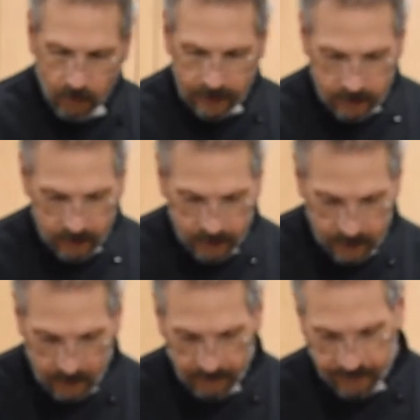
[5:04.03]
oyster
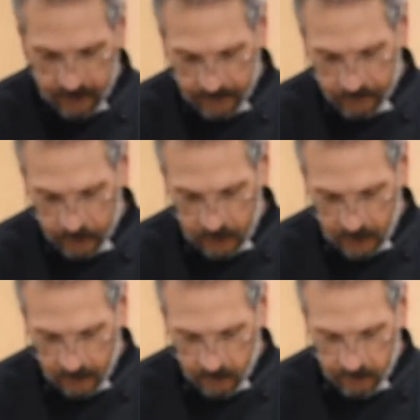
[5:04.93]
stuffing
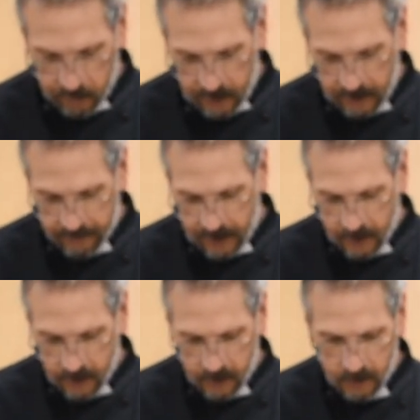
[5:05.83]
when we lived
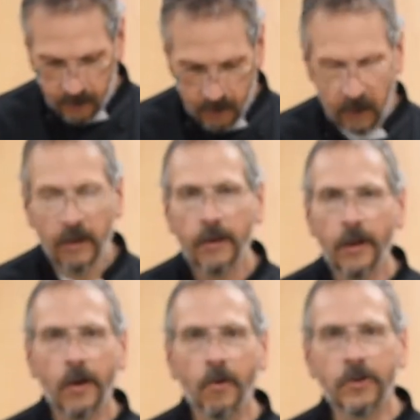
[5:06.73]
down in
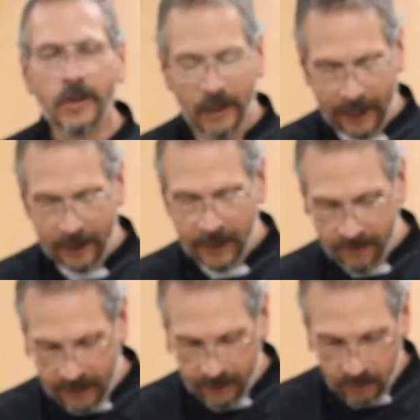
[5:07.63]
the coastal area
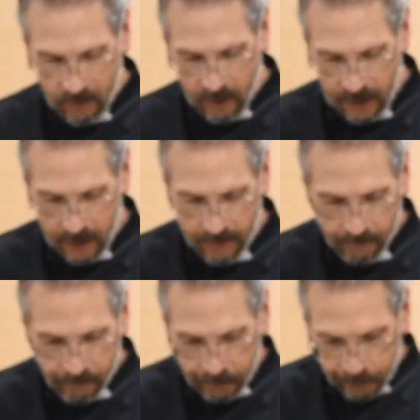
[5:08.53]
of Astoria.
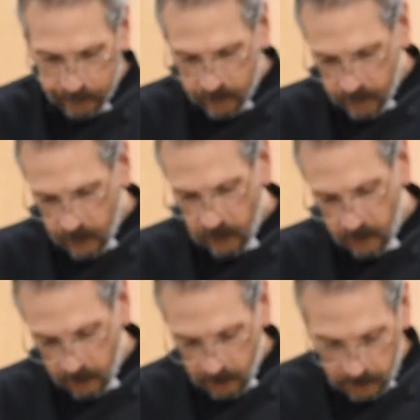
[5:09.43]

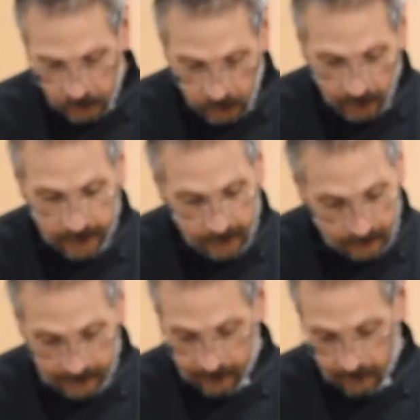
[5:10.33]

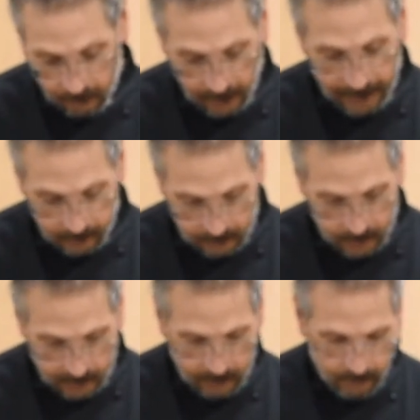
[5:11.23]
Shockingly though, I
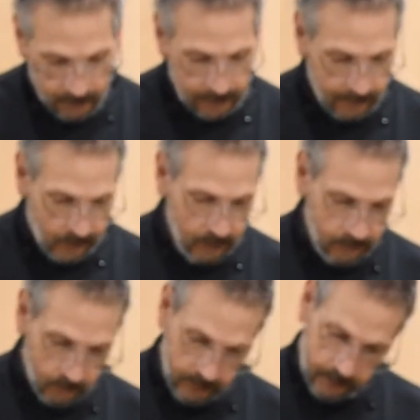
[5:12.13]
learned that Rocky
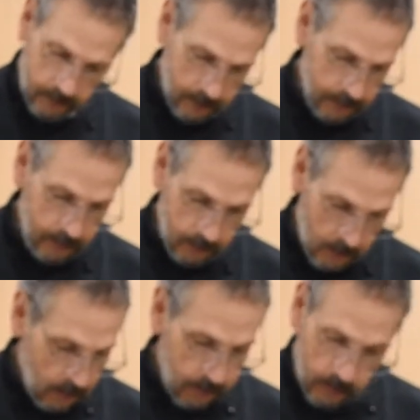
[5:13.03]
Mountain oysters
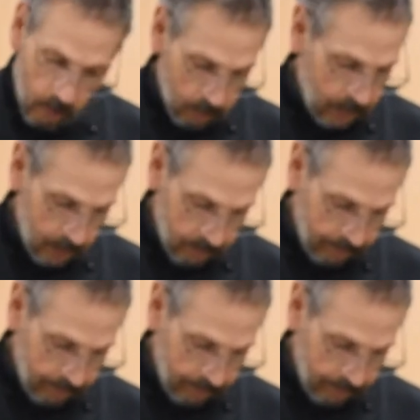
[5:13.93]
don't come